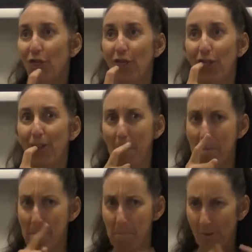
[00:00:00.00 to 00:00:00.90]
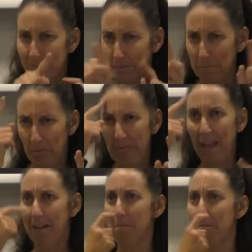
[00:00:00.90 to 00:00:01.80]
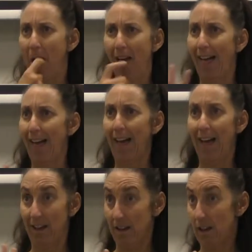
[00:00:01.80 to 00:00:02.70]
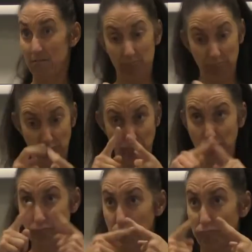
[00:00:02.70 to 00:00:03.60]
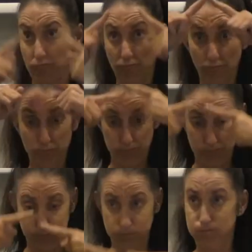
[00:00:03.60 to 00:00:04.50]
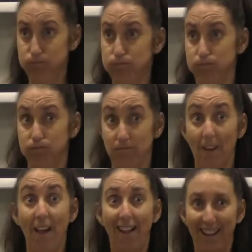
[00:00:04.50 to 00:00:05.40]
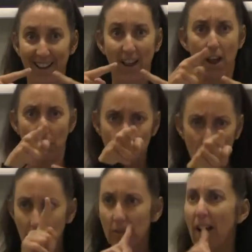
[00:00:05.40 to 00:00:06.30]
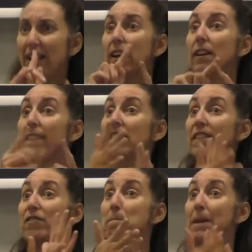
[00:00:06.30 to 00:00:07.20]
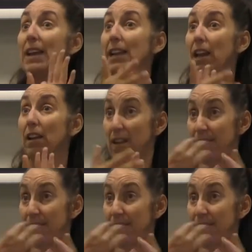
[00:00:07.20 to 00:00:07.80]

just mouth patterns. Some people were thinking it could be mouth patterns, but there are a whole range of different non-manual features.